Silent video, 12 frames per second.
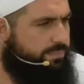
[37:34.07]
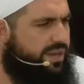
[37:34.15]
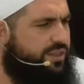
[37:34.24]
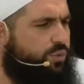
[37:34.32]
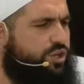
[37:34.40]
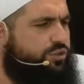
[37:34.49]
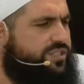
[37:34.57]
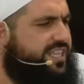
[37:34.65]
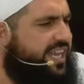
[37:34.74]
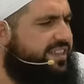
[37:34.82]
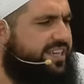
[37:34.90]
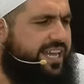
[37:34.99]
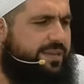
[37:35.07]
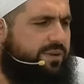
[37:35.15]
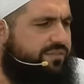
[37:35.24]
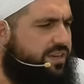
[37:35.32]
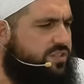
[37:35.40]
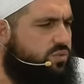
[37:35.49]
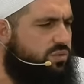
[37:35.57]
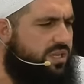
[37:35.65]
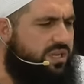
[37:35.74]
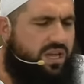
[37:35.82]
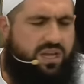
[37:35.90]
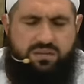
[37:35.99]
brother, when you say the name of
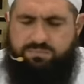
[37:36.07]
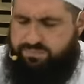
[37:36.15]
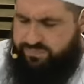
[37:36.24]
Rasulullah,